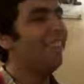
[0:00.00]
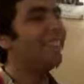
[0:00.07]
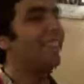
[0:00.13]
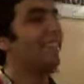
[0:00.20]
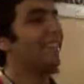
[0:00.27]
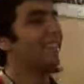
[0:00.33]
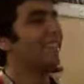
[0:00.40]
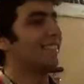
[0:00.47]

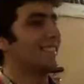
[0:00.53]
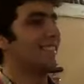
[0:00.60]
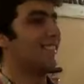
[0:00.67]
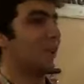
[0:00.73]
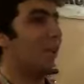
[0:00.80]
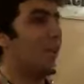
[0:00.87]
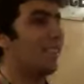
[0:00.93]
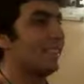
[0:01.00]
everything here
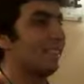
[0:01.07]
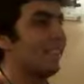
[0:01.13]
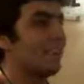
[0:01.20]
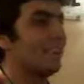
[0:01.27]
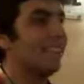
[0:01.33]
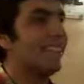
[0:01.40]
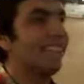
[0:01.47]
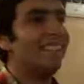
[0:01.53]
is
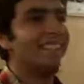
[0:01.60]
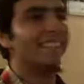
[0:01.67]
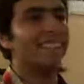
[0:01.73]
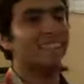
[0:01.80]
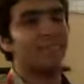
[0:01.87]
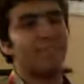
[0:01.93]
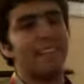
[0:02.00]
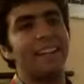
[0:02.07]
awesome.
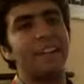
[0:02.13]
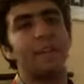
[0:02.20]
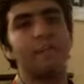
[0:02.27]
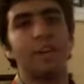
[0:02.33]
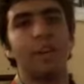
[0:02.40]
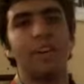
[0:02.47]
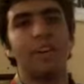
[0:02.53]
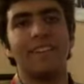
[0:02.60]
Just
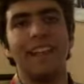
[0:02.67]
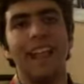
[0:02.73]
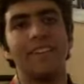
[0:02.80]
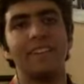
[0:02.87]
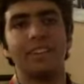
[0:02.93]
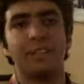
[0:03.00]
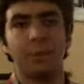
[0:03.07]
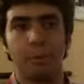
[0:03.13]
waiting for your
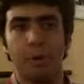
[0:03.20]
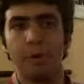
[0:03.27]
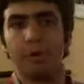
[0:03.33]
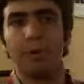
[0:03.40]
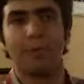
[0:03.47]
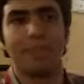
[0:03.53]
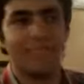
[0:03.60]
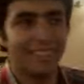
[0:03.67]
arrival
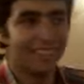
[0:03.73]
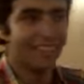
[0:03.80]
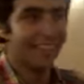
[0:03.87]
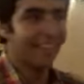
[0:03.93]
tomorrow."